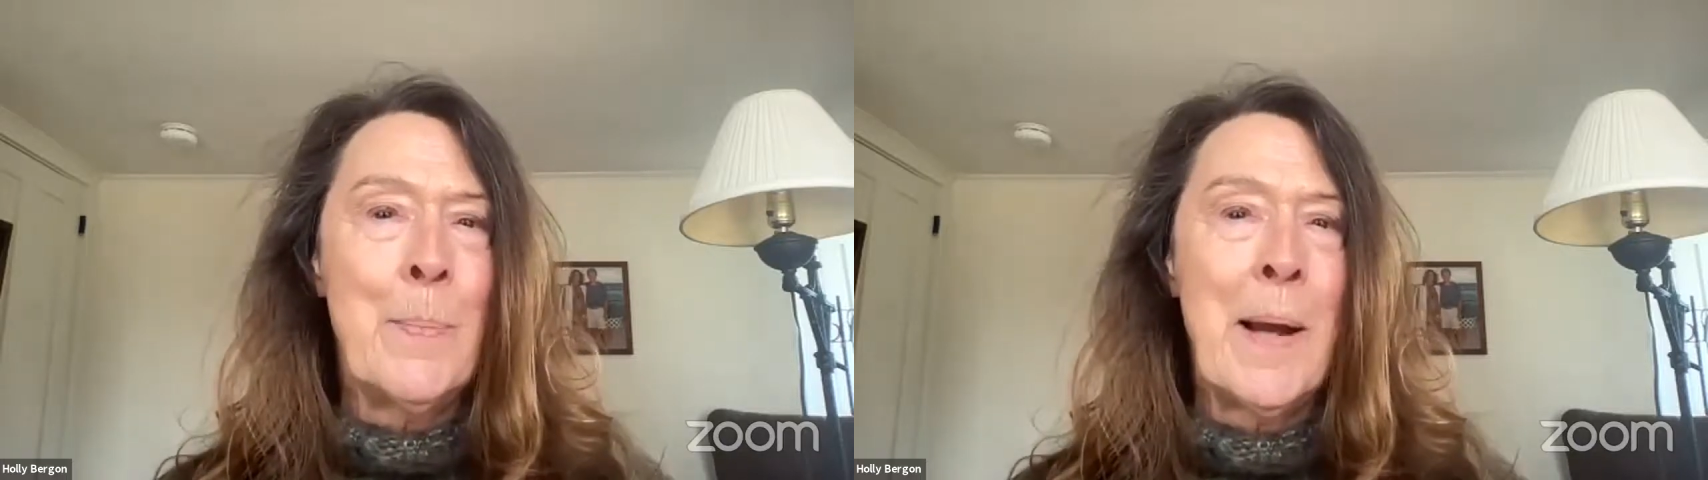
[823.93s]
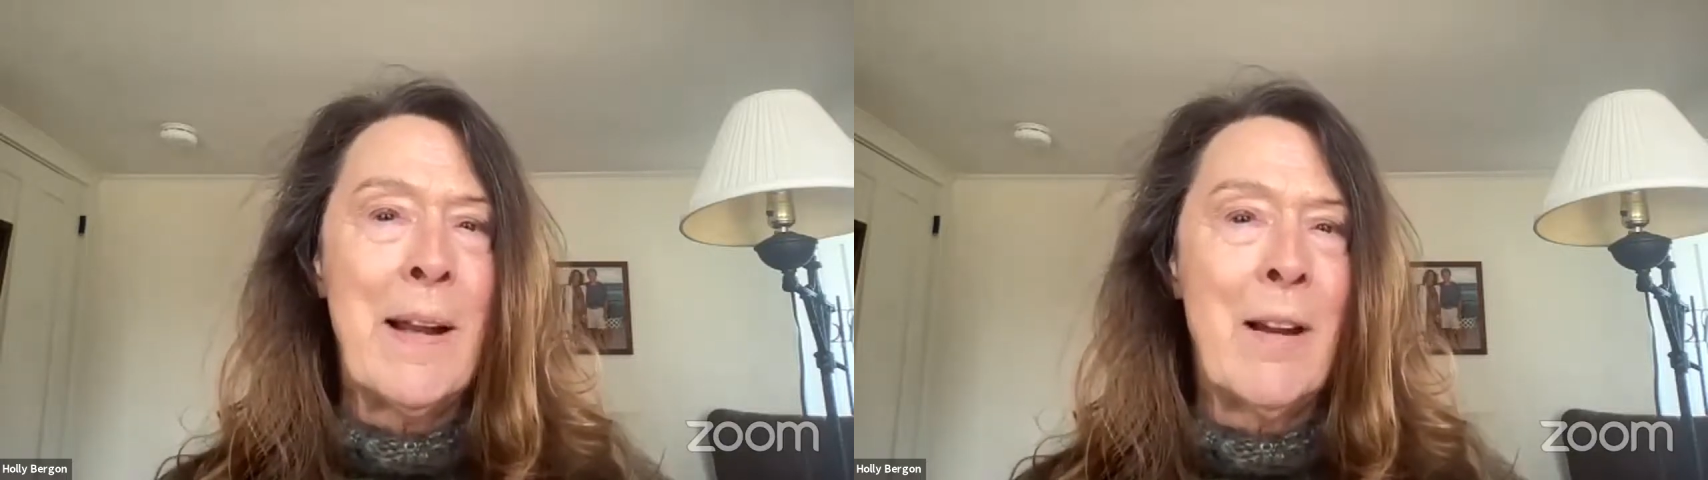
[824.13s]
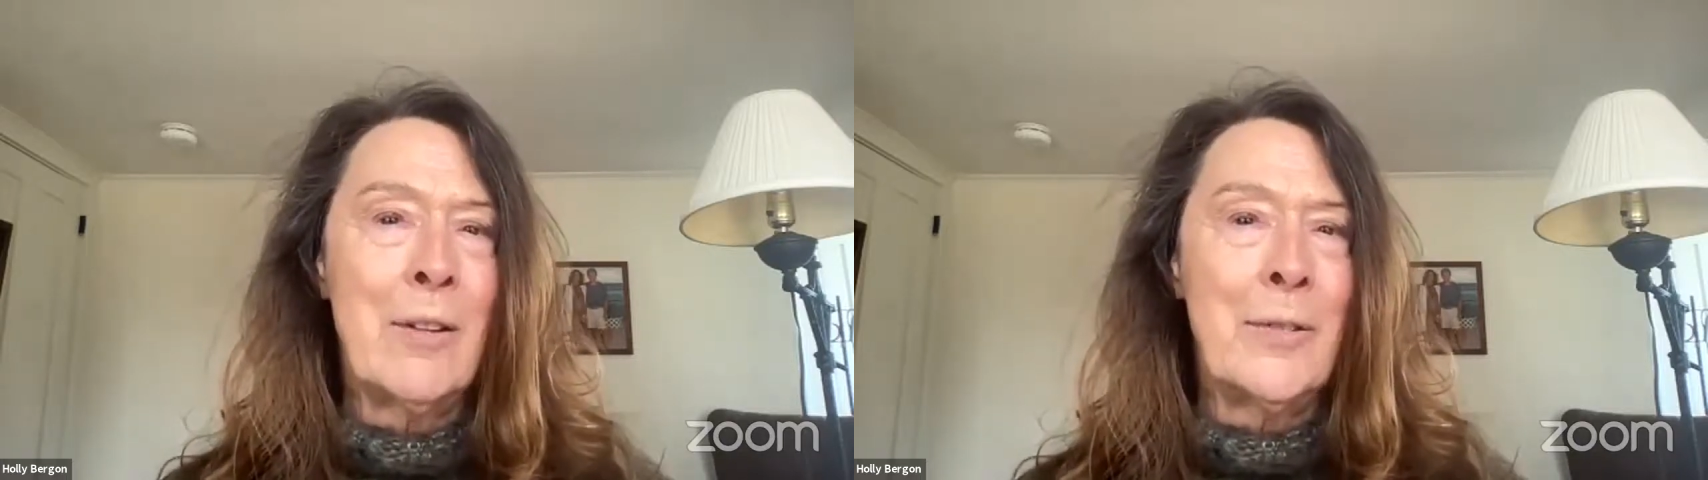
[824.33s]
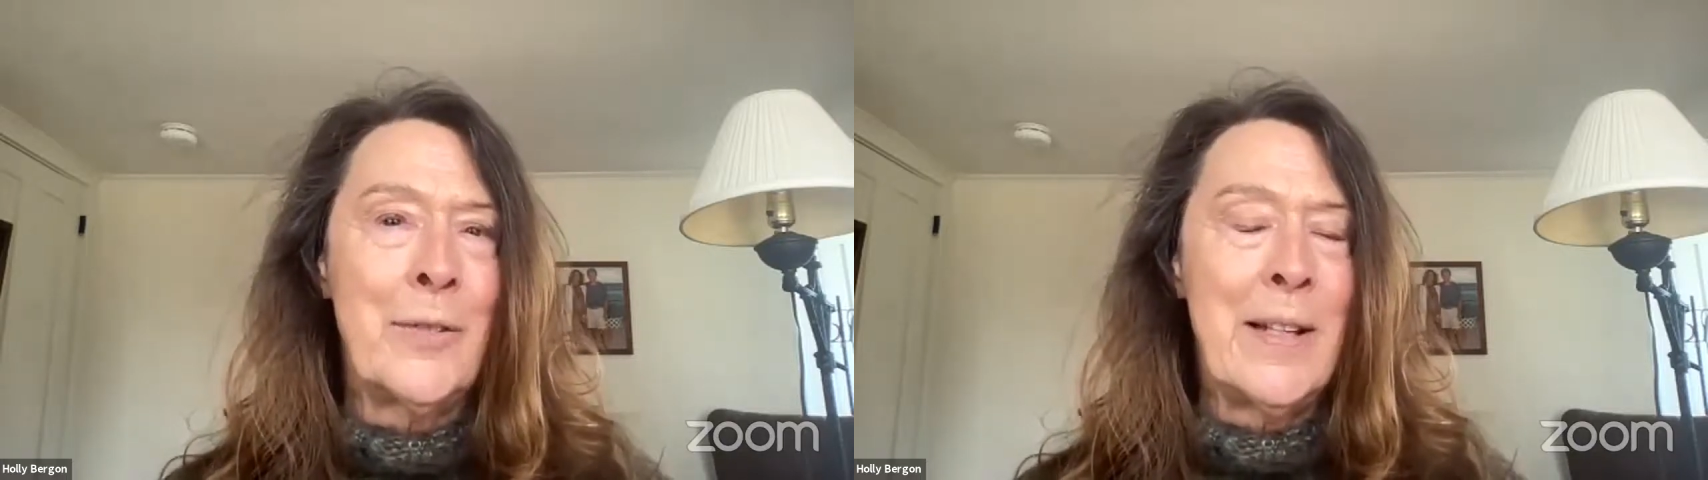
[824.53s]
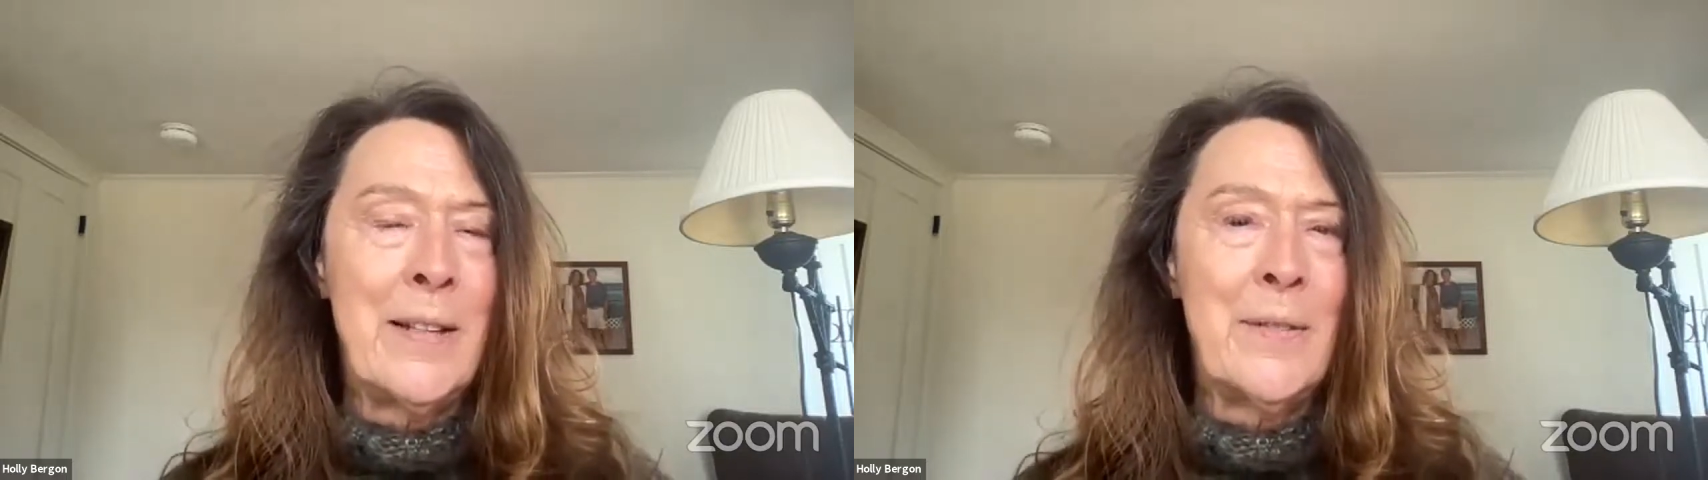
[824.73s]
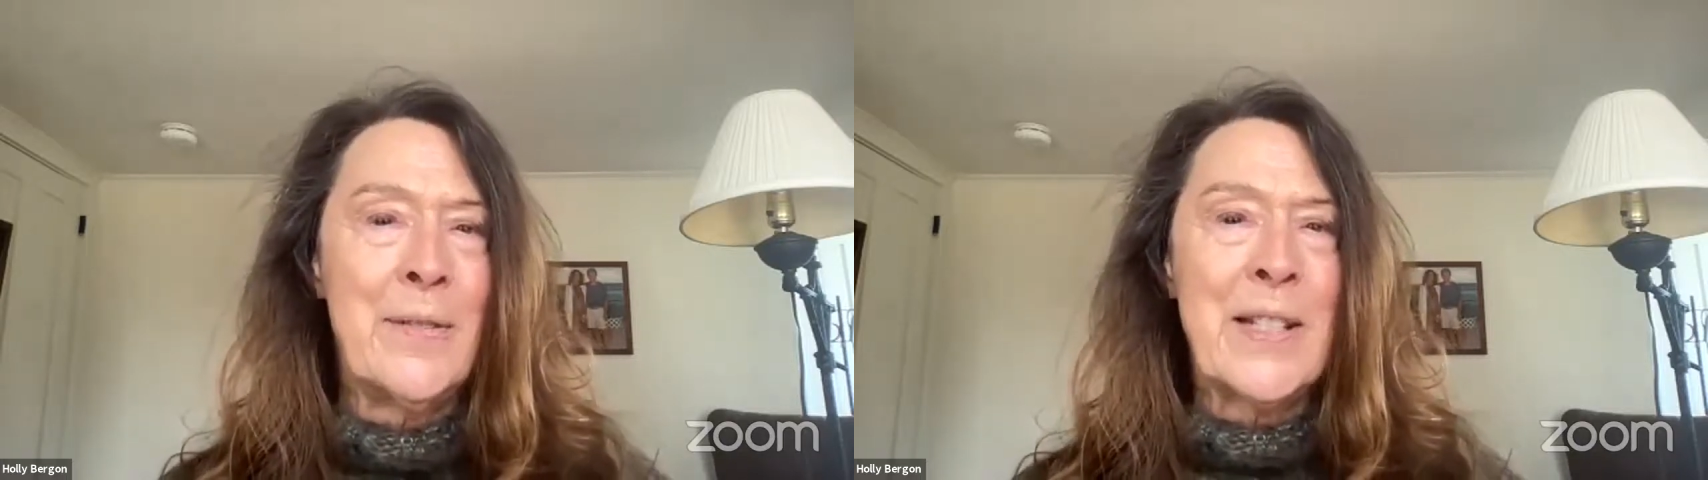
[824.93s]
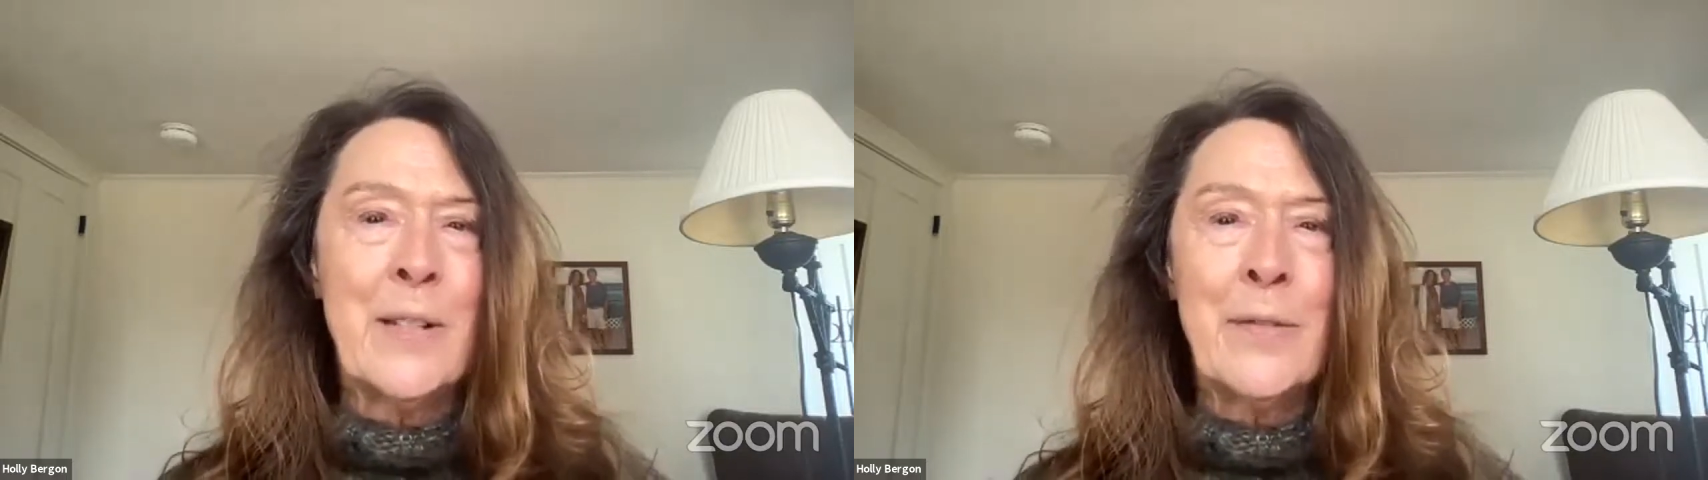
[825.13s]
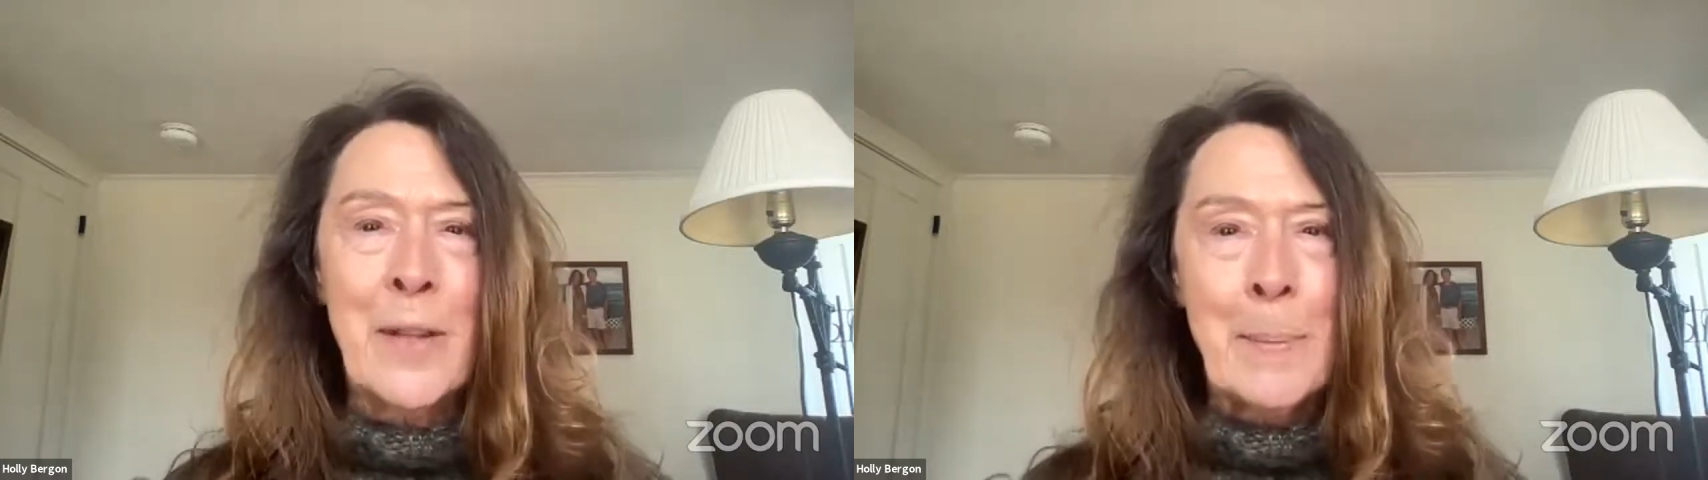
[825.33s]
biography of
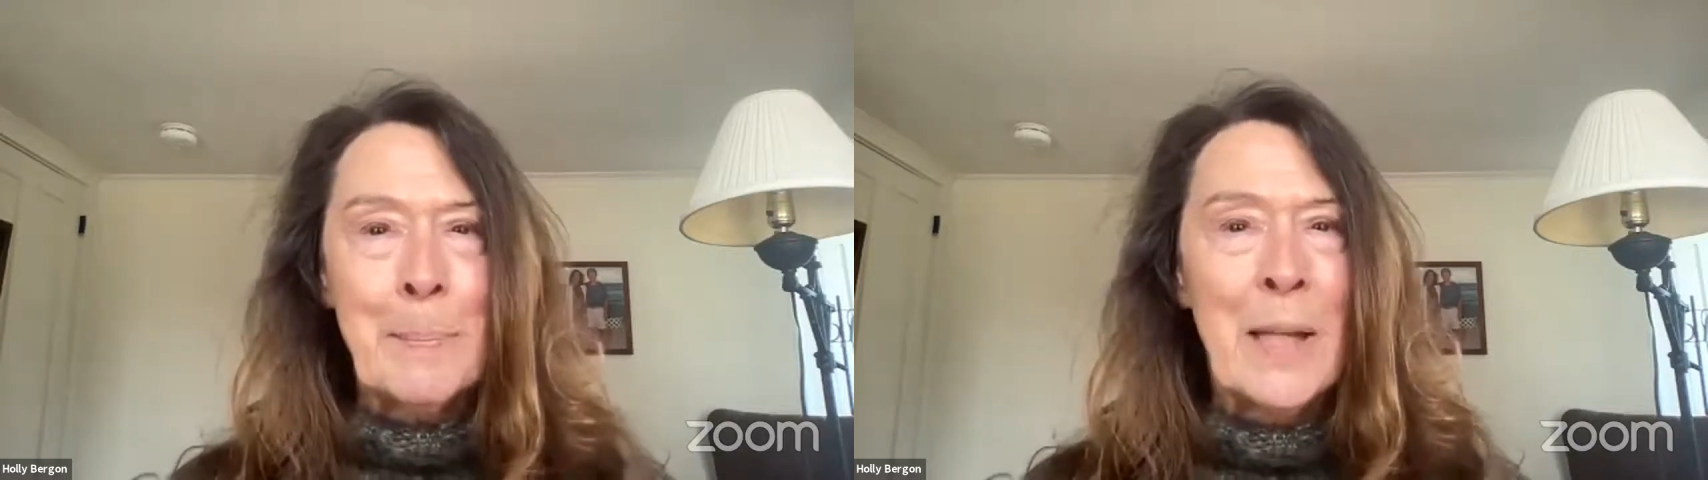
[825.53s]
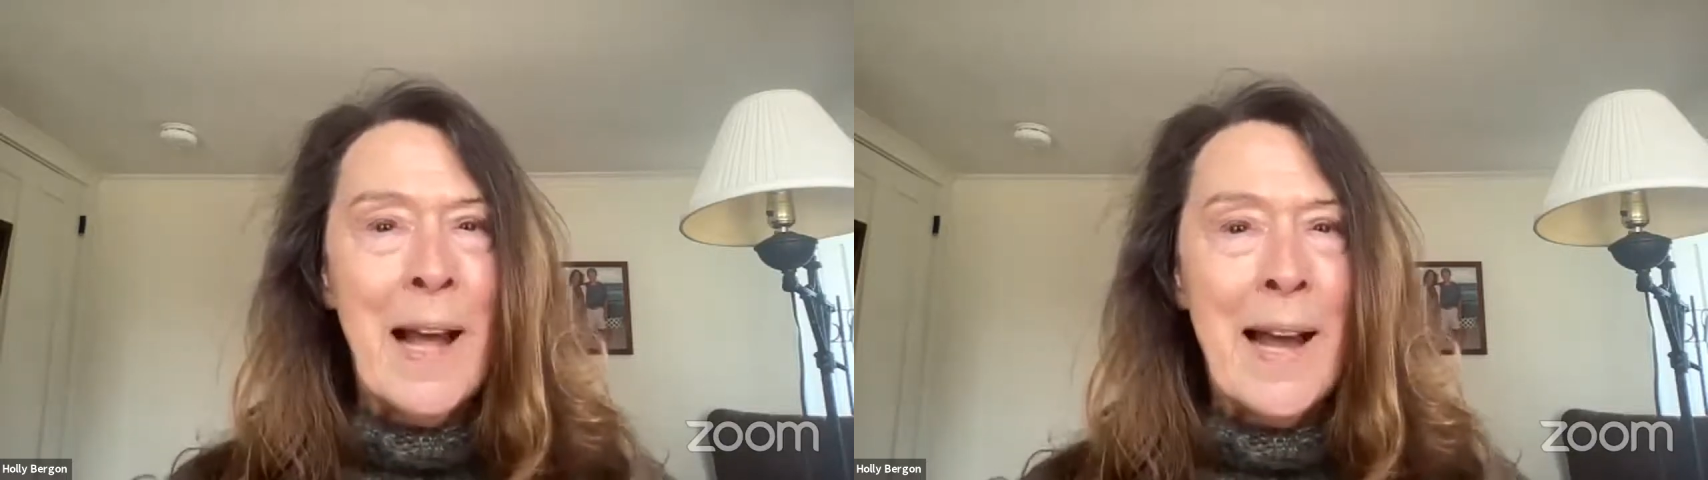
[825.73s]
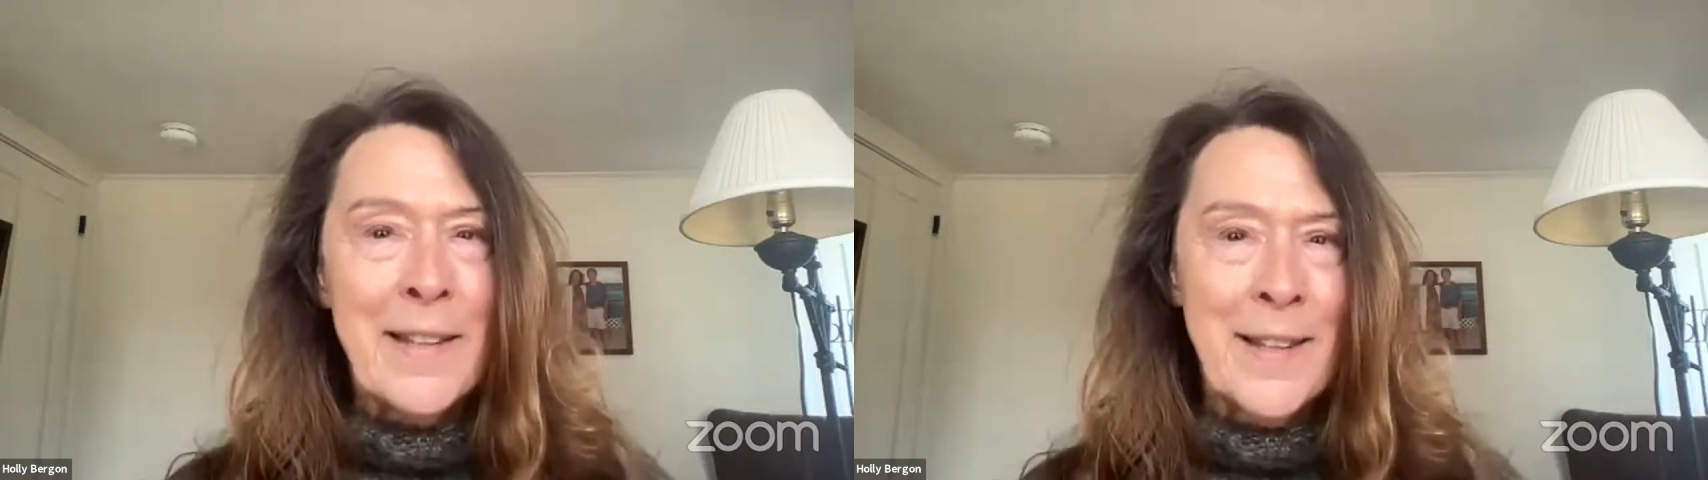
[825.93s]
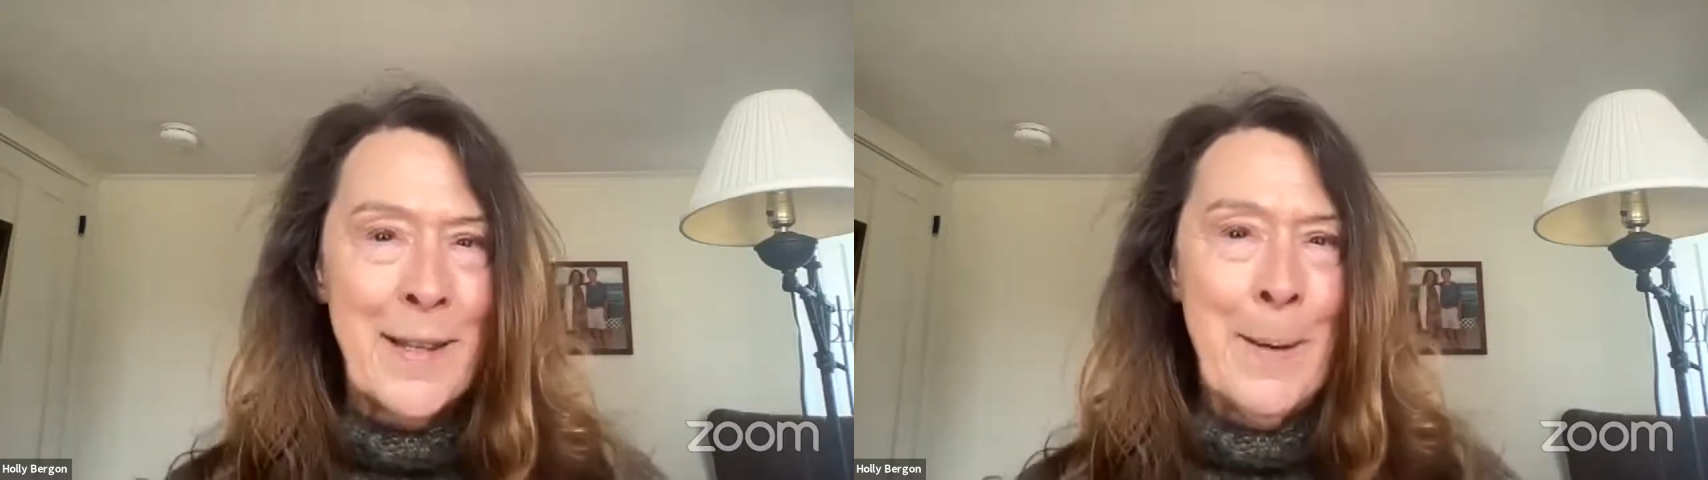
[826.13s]
Sylvia Plath.